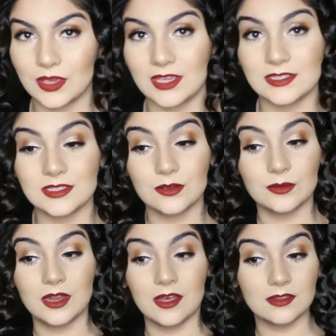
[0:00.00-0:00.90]
Okay,
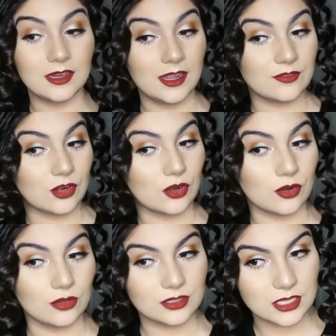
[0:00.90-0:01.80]
so now that I've
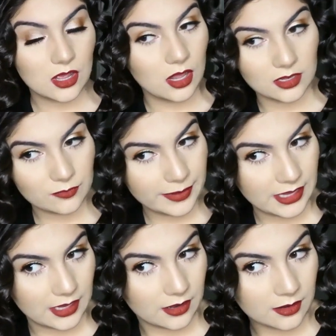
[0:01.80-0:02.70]
curled all of
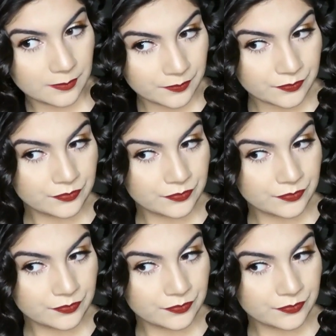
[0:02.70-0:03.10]
my hair,